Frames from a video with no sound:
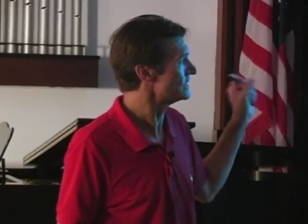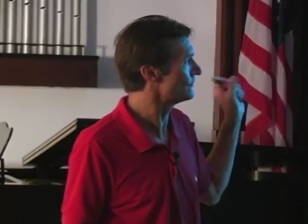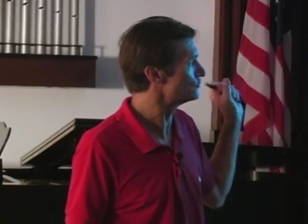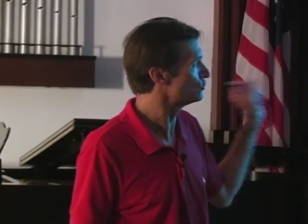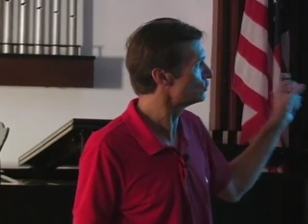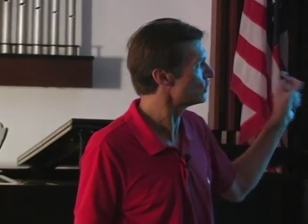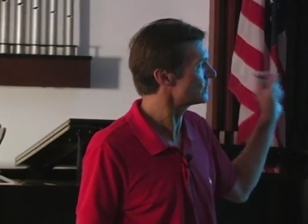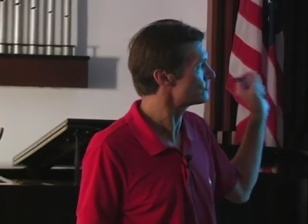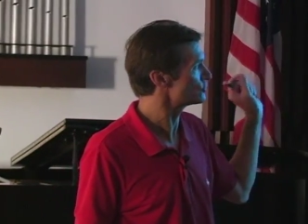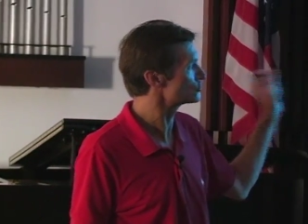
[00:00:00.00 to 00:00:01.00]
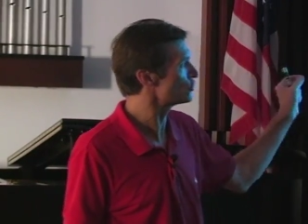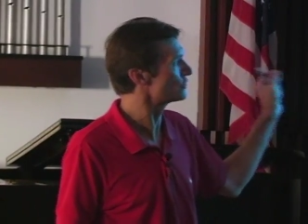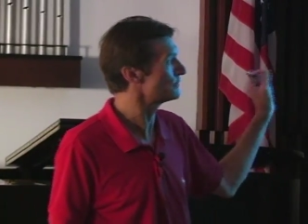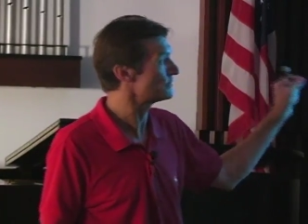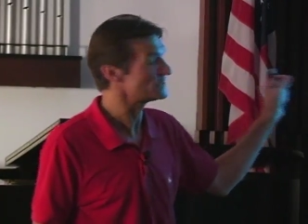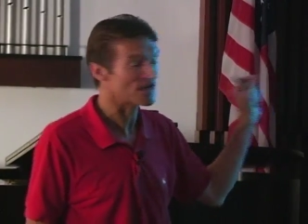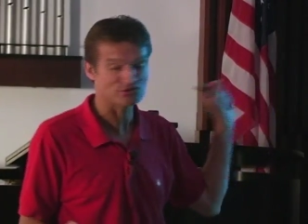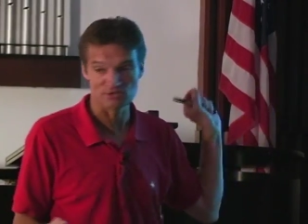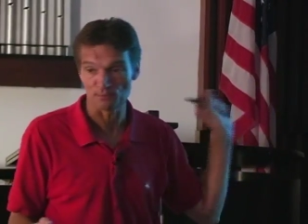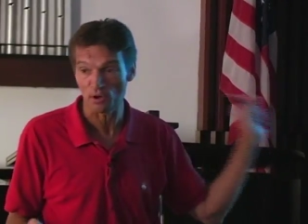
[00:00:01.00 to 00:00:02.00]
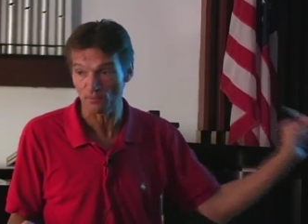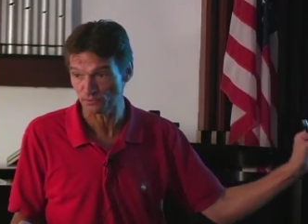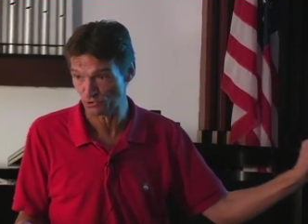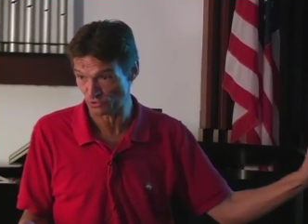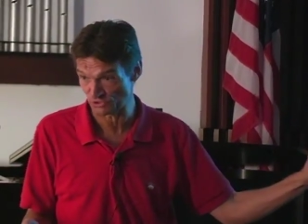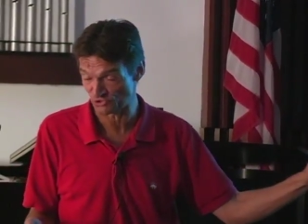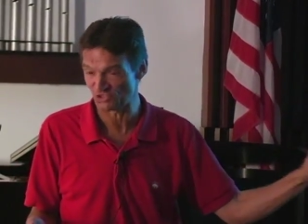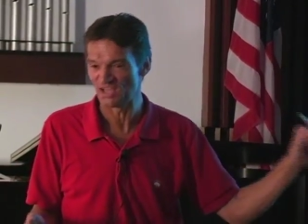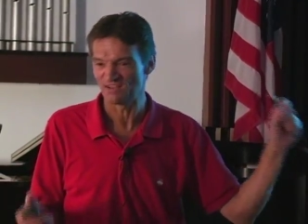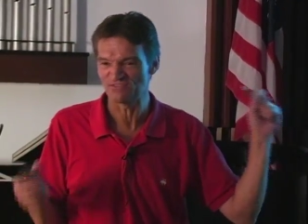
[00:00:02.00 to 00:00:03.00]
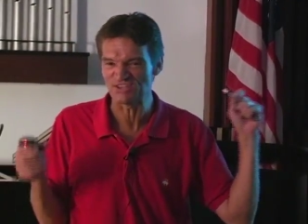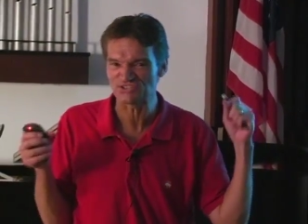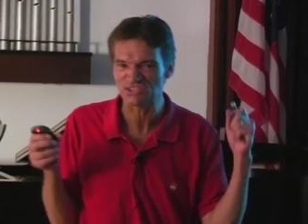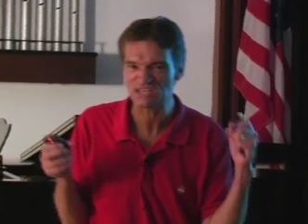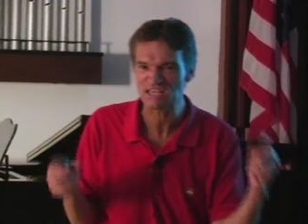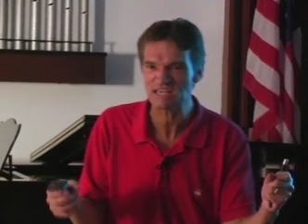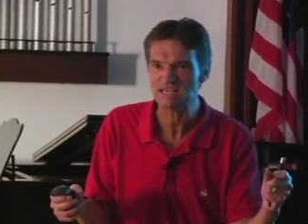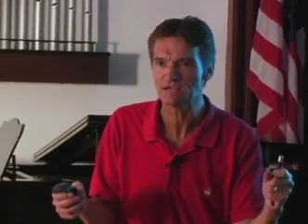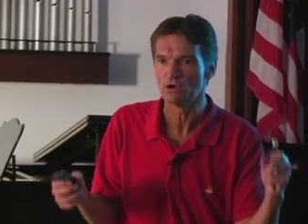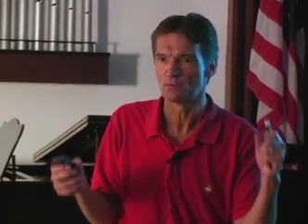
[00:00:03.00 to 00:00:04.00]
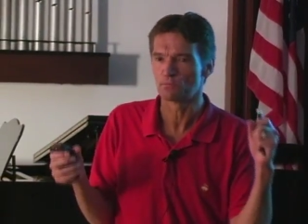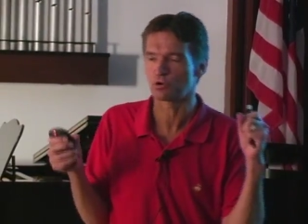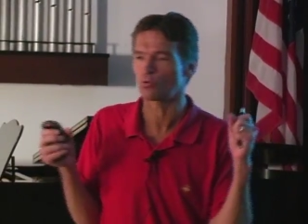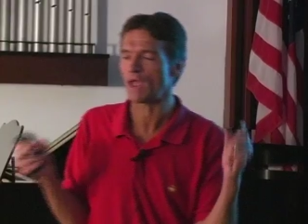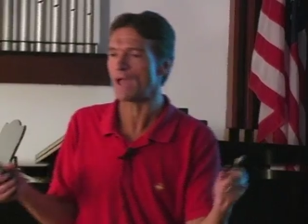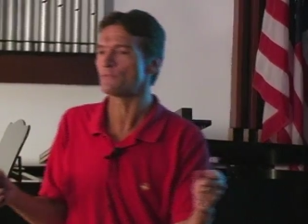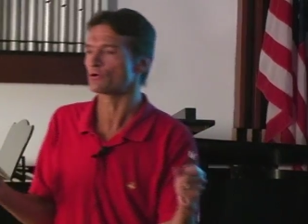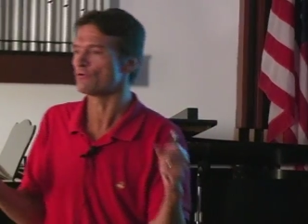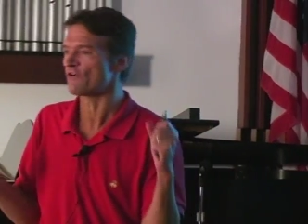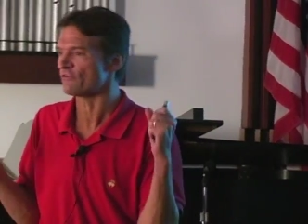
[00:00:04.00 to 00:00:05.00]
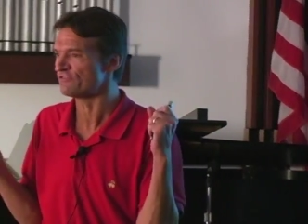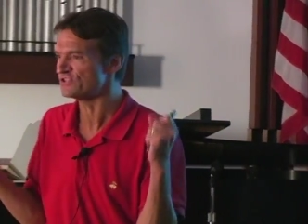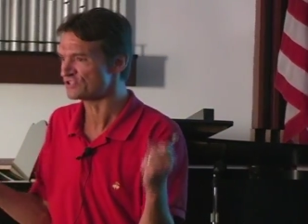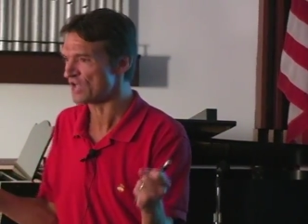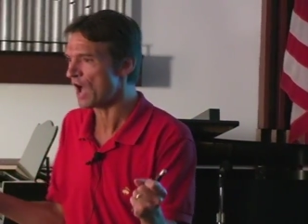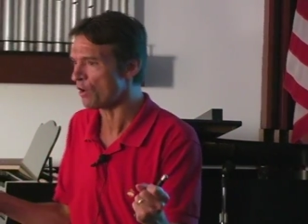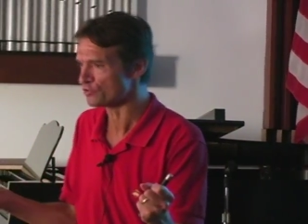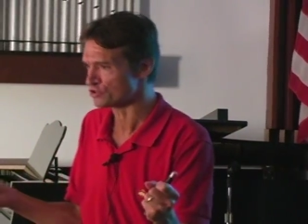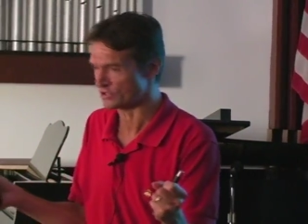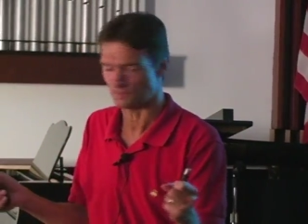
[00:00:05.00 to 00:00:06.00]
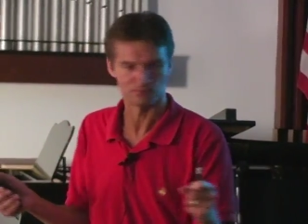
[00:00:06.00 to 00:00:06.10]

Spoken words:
if you look at the sodium-potassium pump units, this key parameter of our physiology,